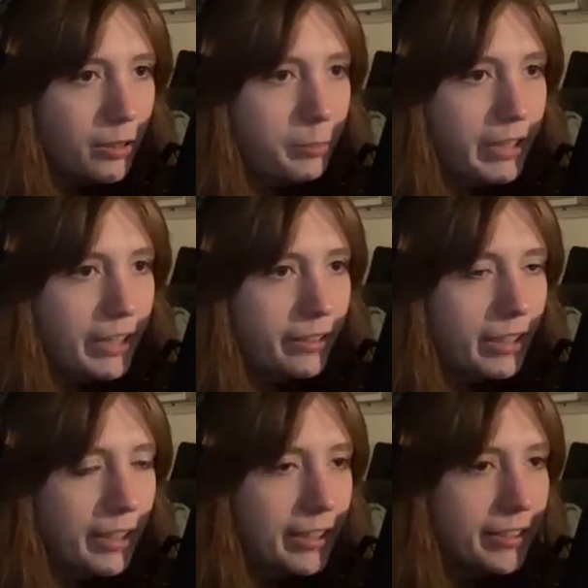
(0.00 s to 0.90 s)

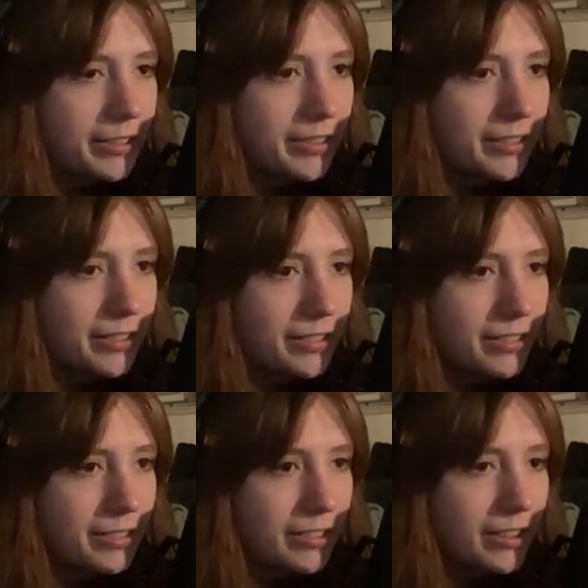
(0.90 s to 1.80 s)
Goodbye, Leia.
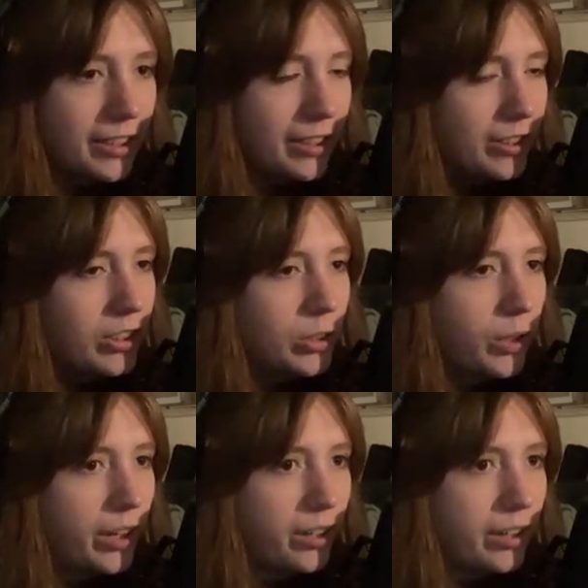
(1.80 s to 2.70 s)

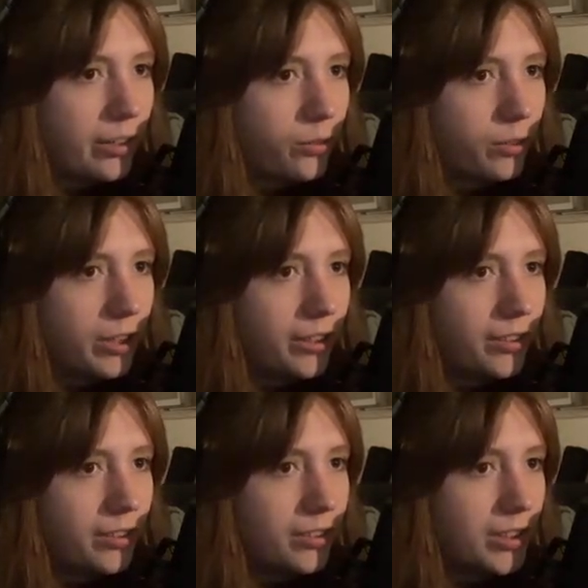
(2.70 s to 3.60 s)
You had a nice
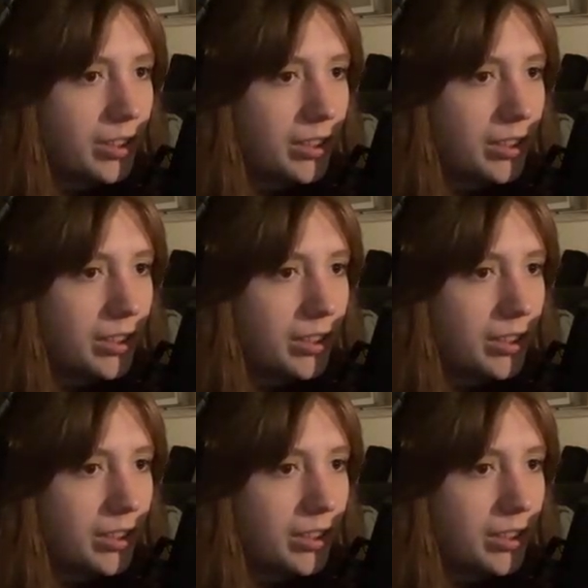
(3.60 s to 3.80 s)
run.